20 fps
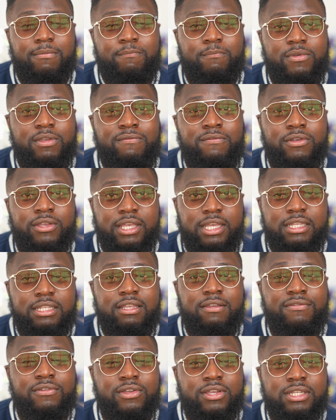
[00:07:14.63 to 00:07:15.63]
if you
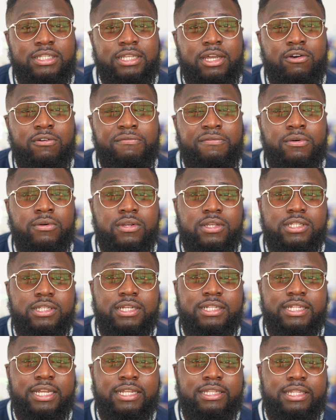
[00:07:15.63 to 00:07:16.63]
can nail focus
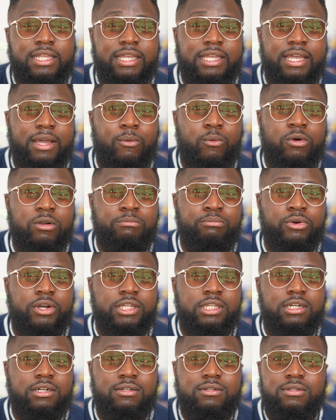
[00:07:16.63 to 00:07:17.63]
on that thing at
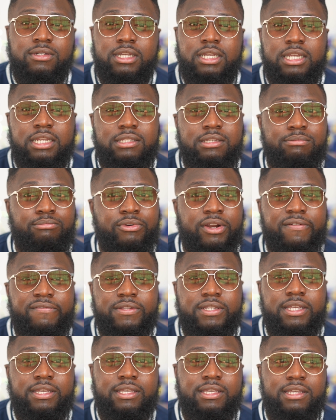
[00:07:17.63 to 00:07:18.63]
1.0, it's
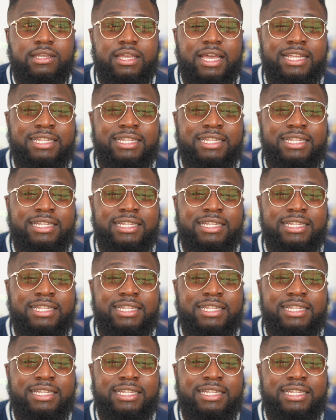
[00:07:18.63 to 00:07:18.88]
breathtaking.